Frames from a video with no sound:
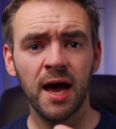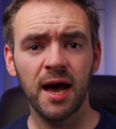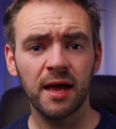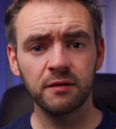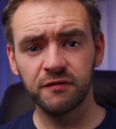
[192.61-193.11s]

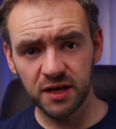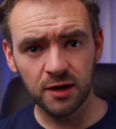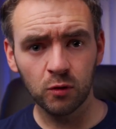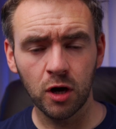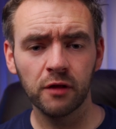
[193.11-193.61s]
and
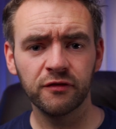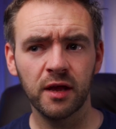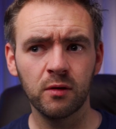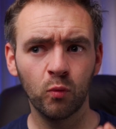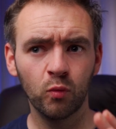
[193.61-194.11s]
video
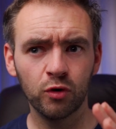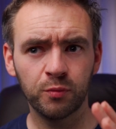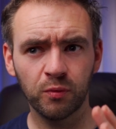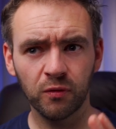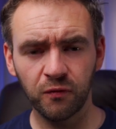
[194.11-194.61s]
content
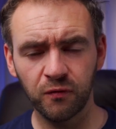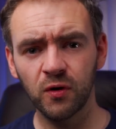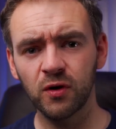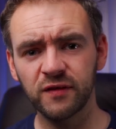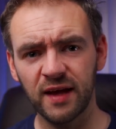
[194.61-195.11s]
would
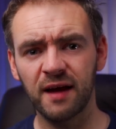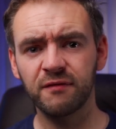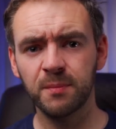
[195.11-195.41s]
prefer to have